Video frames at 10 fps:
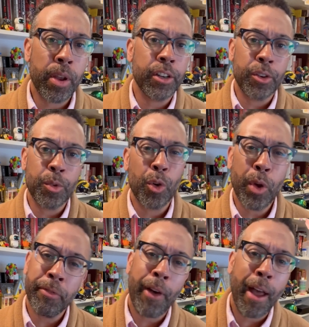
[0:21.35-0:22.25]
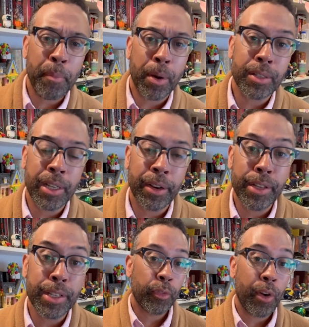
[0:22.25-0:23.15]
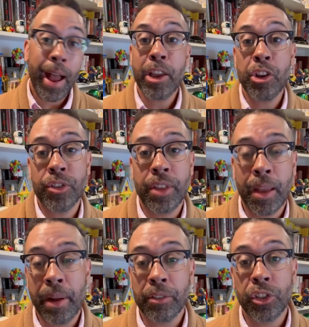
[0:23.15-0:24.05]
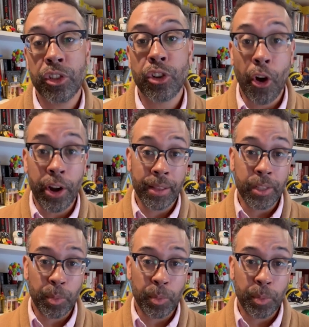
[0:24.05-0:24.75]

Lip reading: to do a quick 5-part series for how you should think about starting this